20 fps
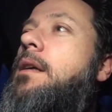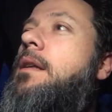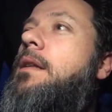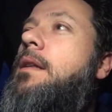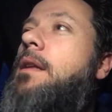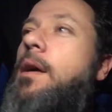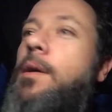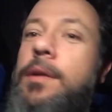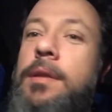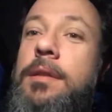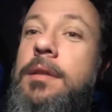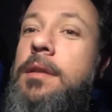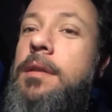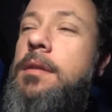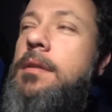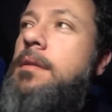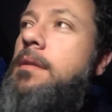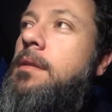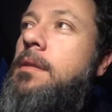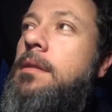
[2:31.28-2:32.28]
Now it
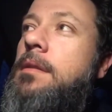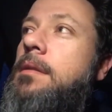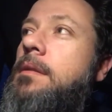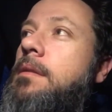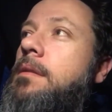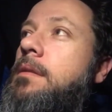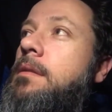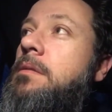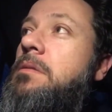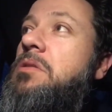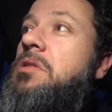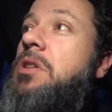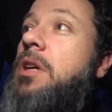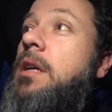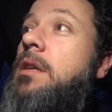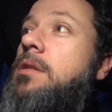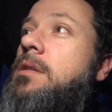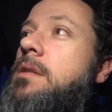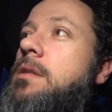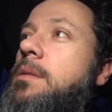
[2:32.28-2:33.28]

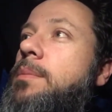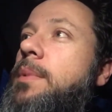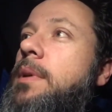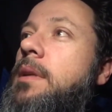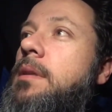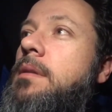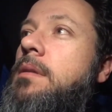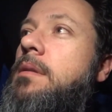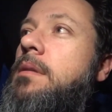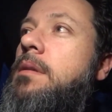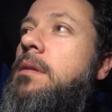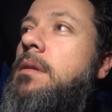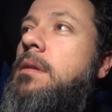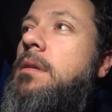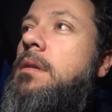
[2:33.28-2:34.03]
changes a bit.